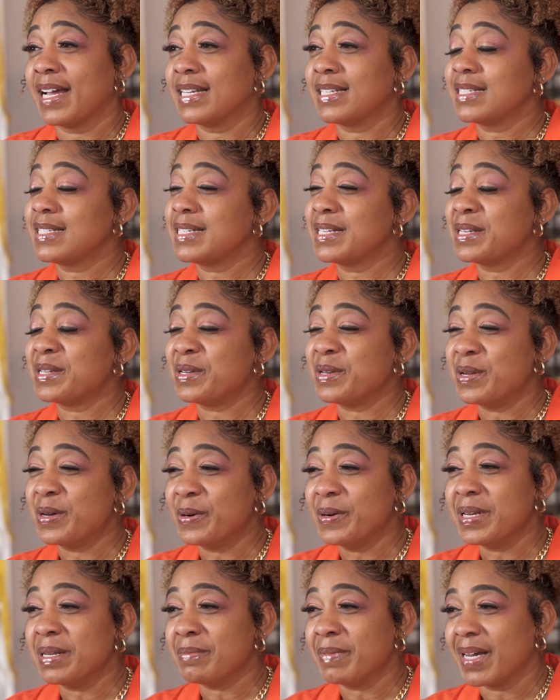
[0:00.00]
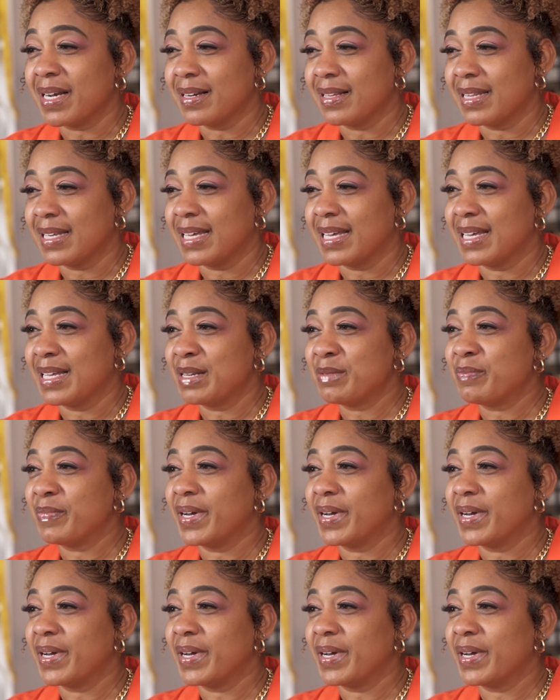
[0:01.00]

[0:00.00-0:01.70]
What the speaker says: I just didn't know any better then,